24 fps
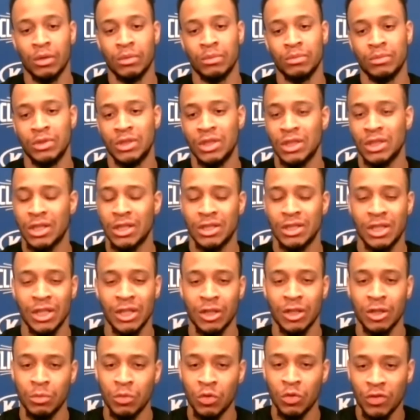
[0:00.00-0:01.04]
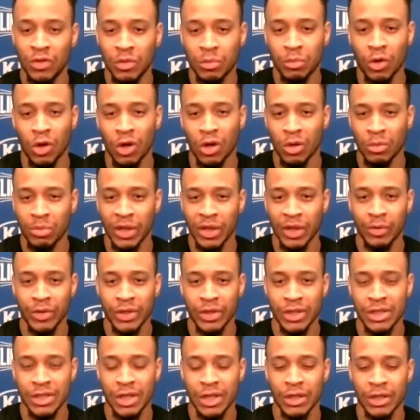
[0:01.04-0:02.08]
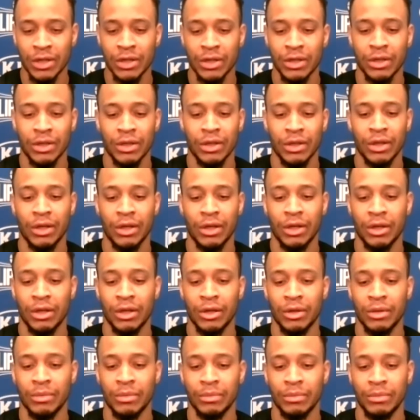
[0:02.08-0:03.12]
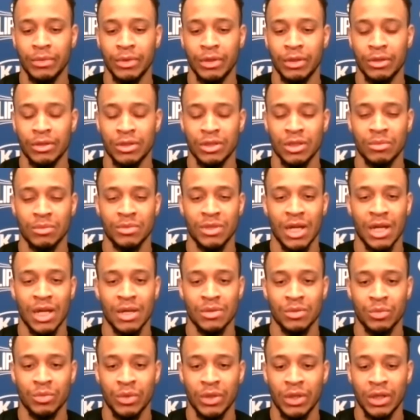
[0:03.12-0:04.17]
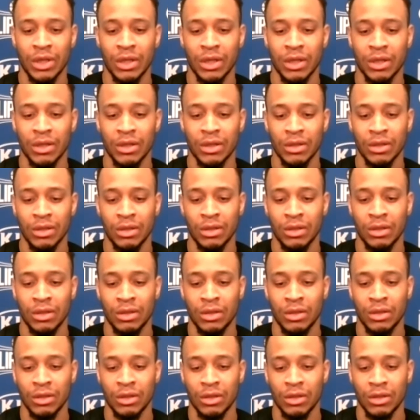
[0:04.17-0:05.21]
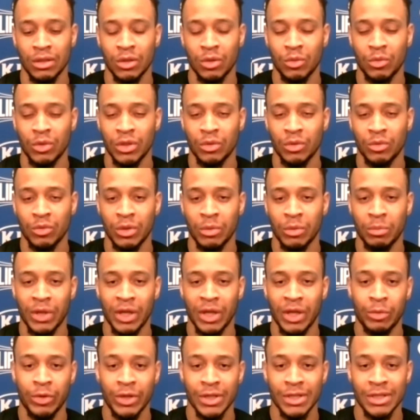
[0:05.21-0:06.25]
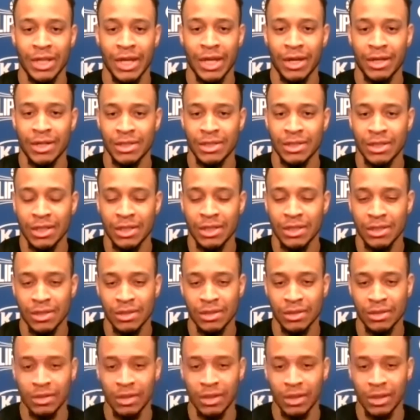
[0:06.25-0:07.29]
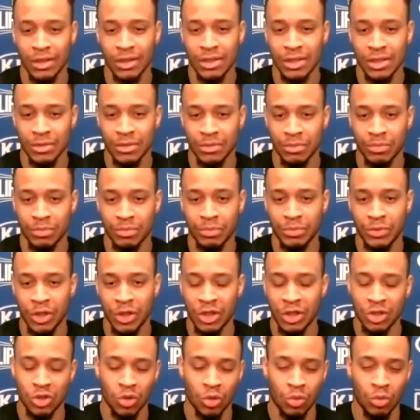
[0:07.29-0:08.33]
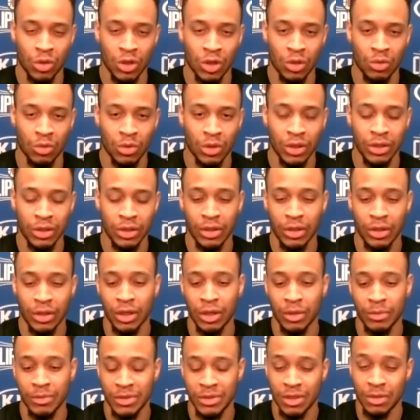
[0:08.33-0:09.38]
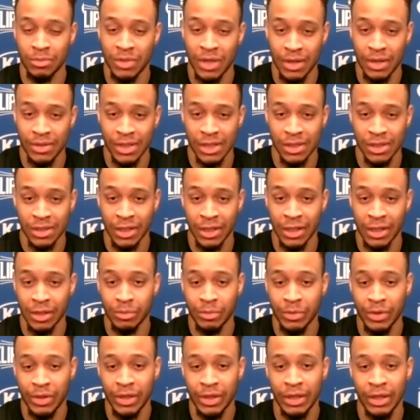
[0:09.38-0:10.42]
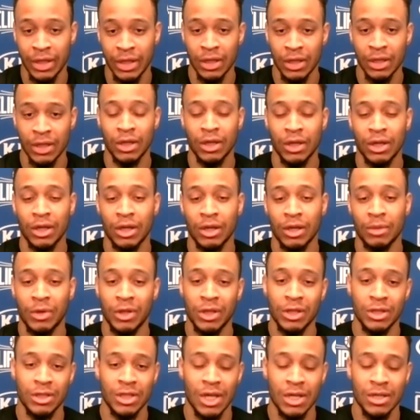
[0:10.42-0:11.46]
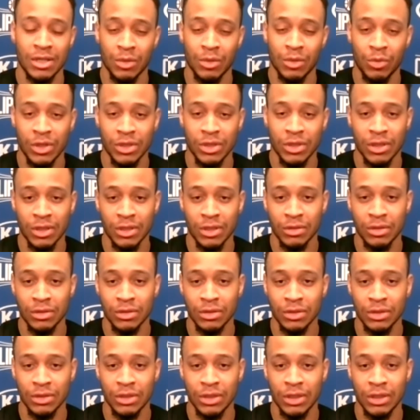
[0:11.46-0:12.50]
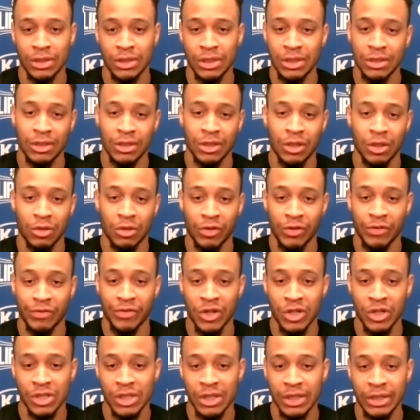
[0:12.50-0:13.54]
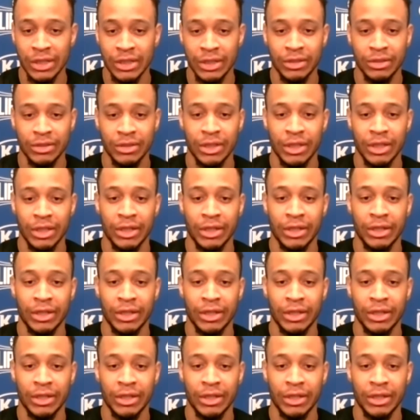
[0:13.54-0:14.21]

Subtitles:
Just continue to move the ball and play with each other. Sometimes when the play breaks down, it could just turn to a one-on-one. Sometimes that's needed, but other times they want us to just, reverse it, get